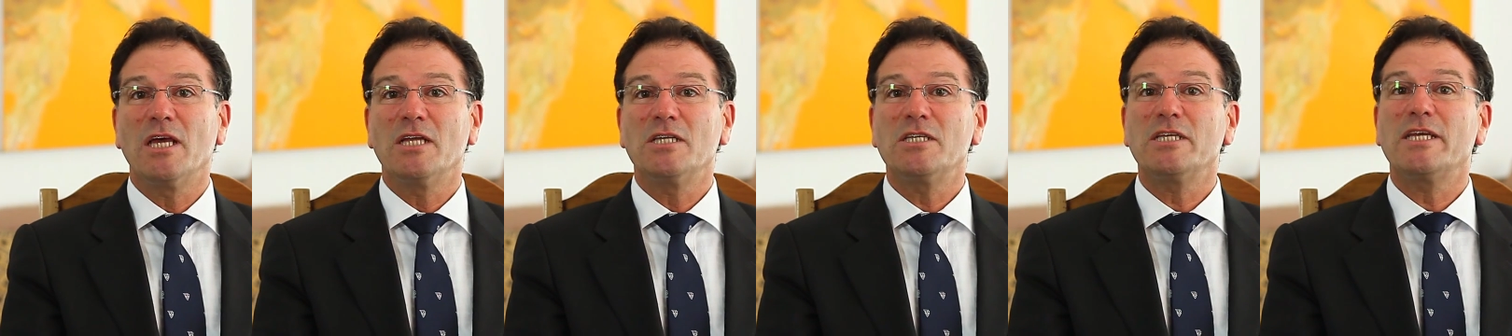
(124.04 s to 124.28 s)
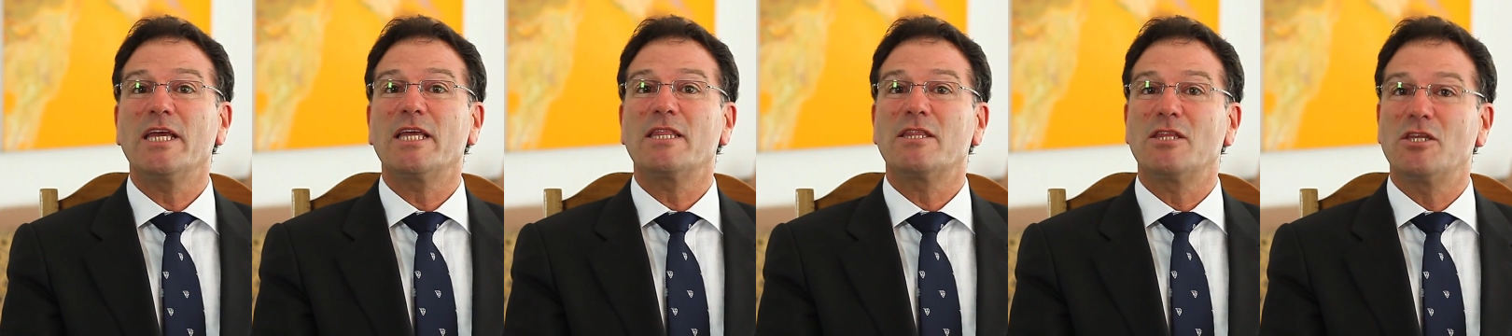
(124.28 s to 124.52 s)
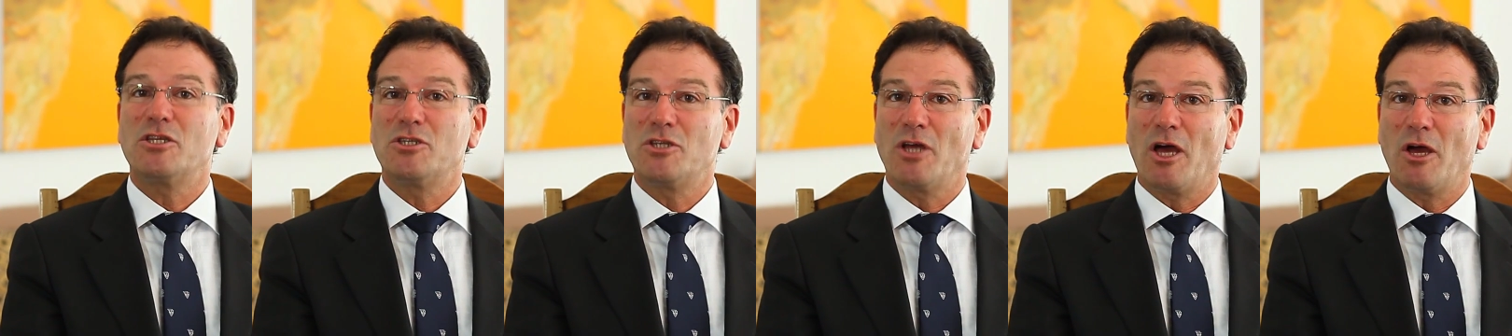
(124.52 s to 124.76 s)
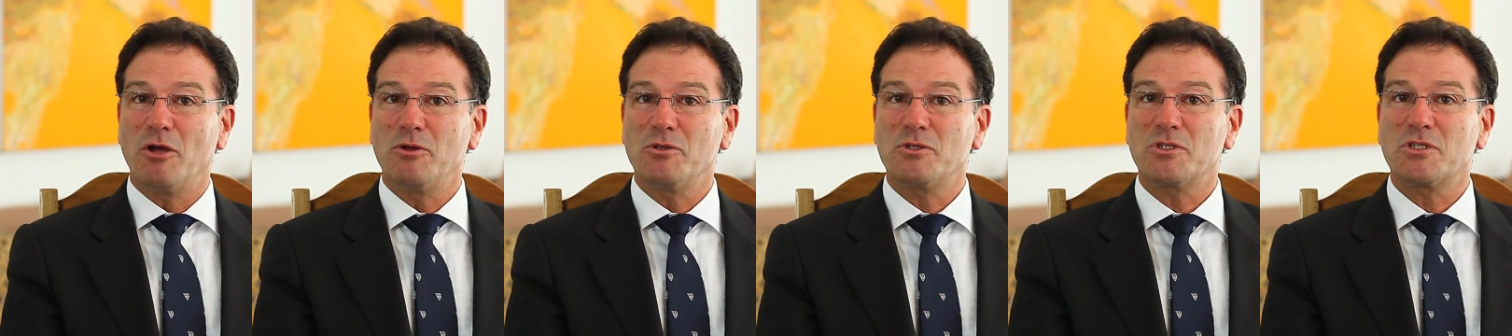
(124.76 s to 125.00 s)
to get the
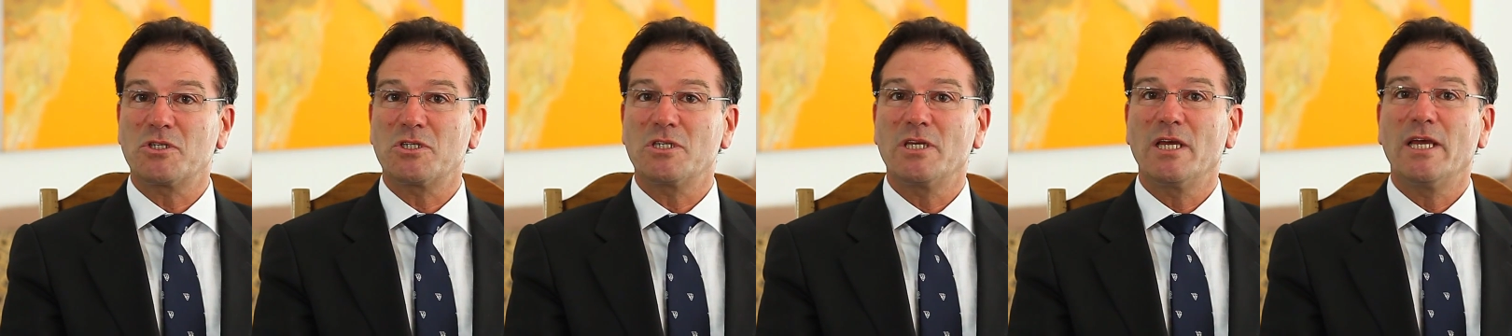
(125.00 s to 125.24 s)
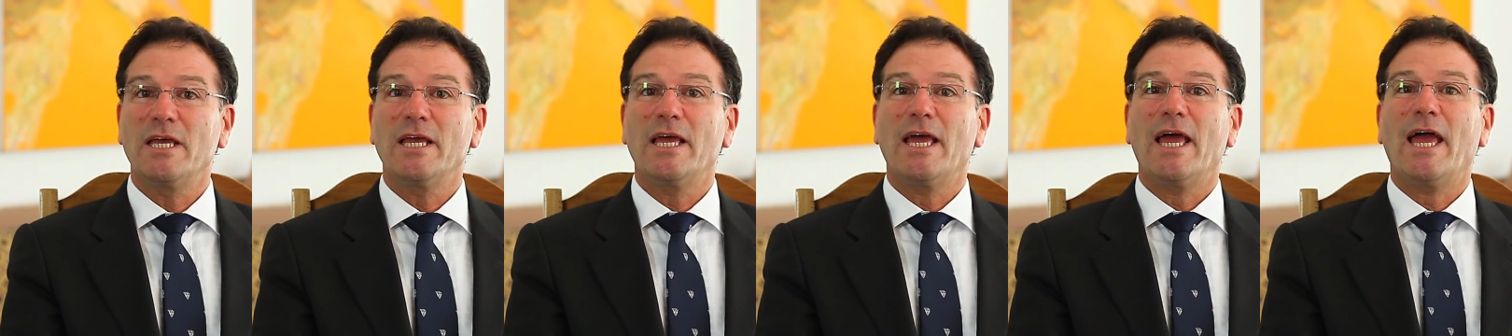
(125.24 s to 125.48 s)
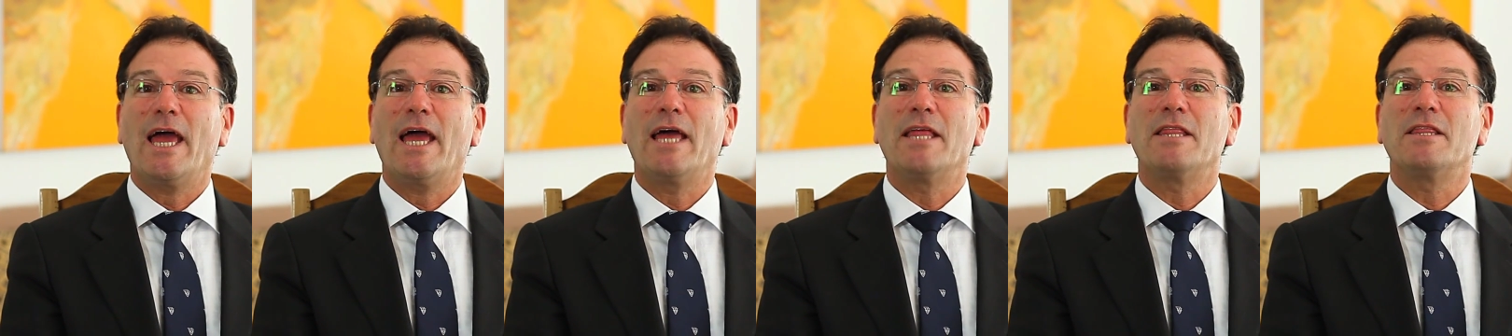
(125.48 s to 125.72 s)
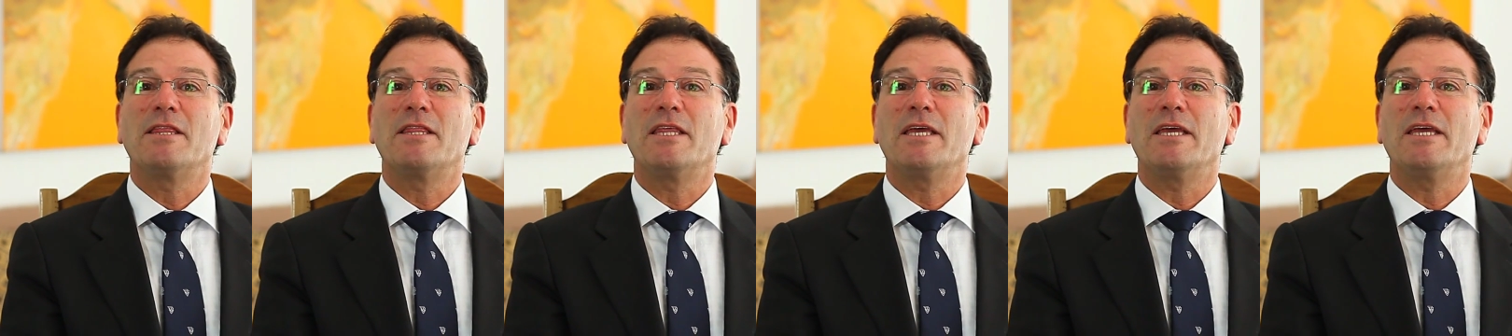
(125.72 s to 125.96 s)
dose
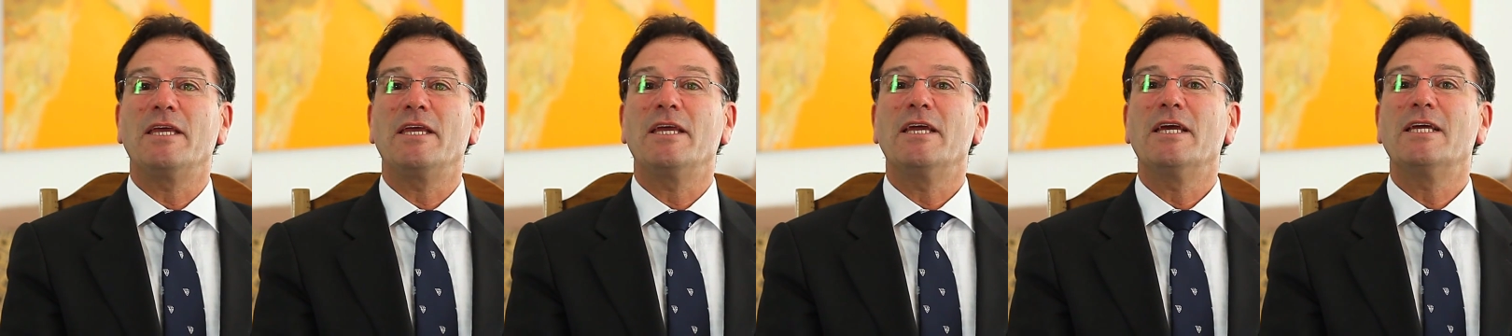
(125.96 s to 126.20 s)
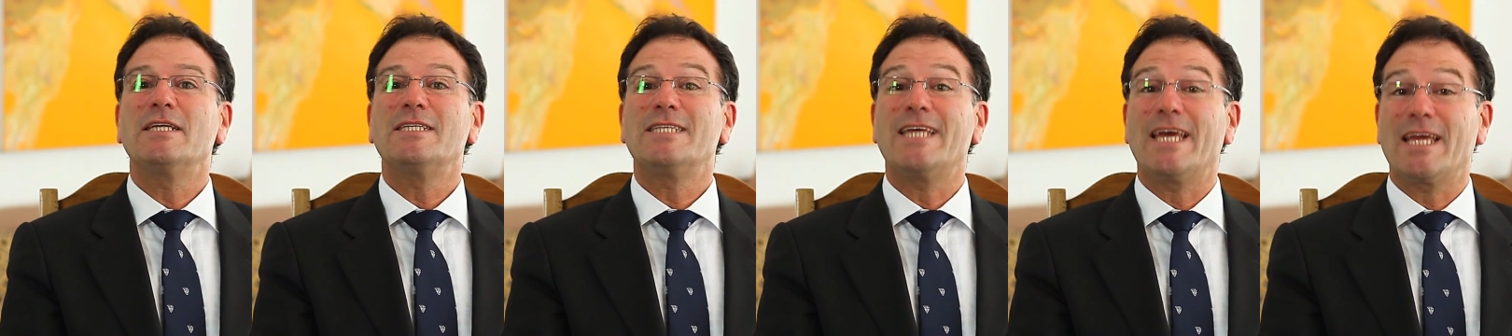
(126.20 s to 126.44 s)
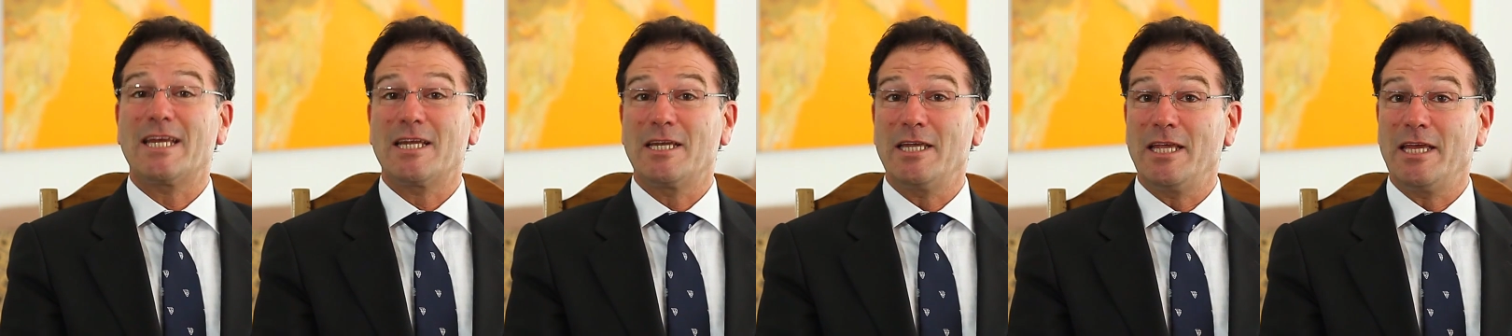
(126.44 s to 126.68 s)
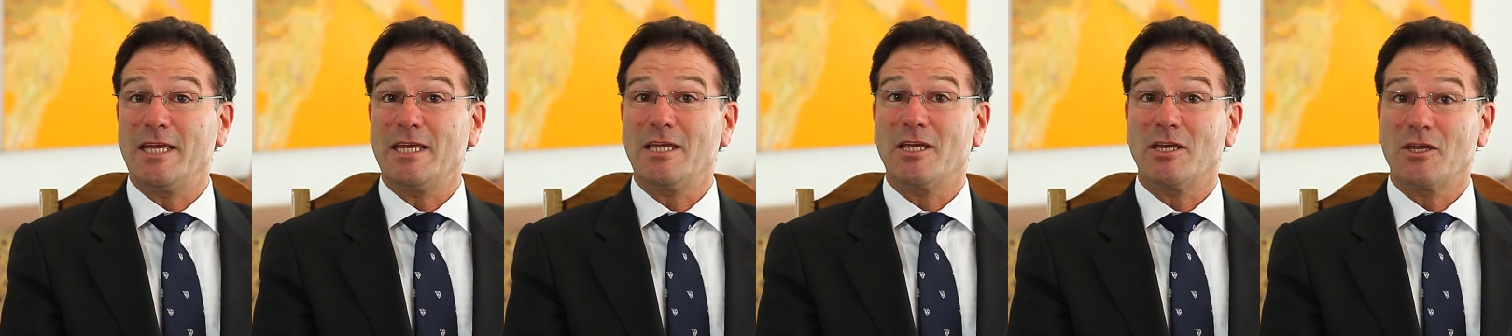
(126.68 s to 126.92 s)
and the
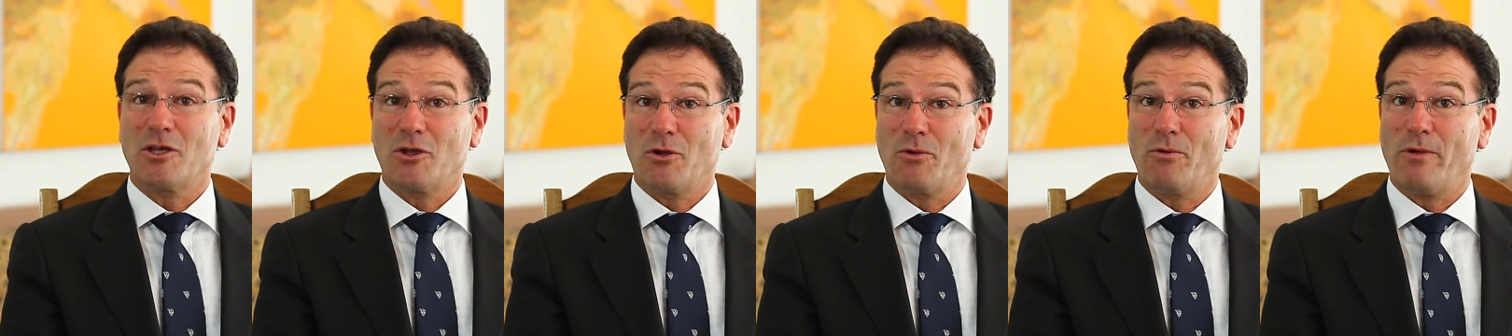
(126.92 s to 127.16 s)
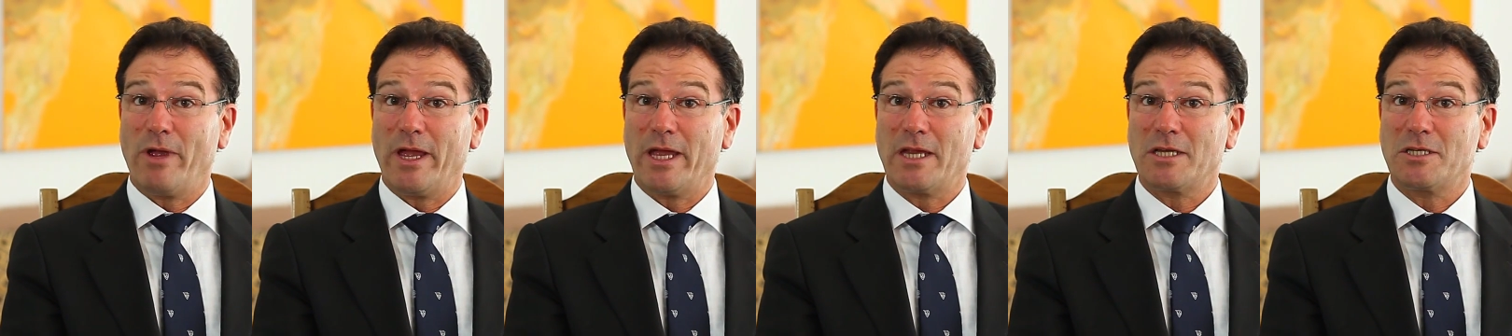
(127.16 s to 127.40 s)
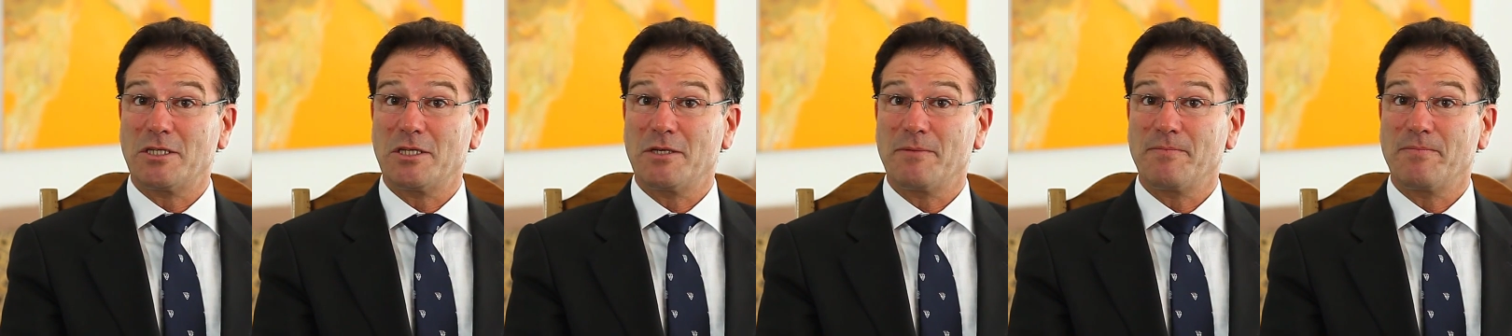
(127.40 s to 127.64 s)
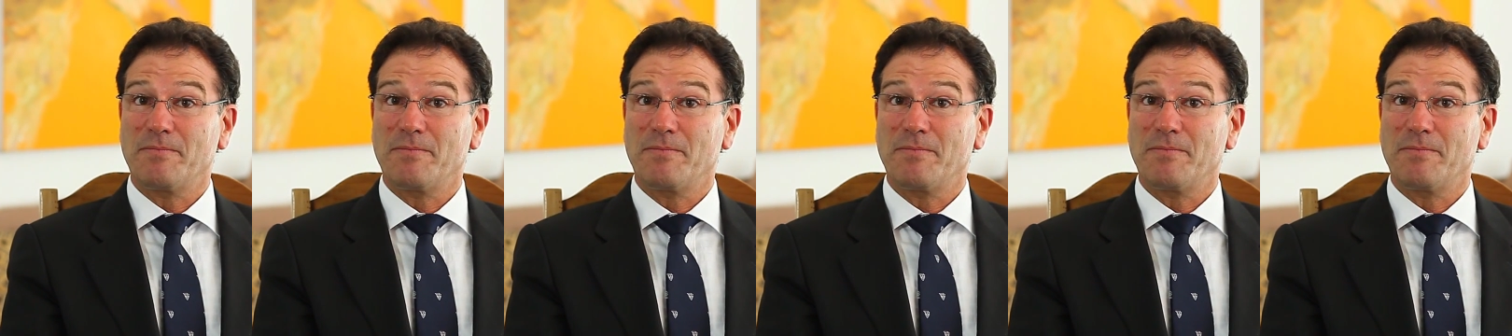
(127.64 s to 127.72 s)
technique correct.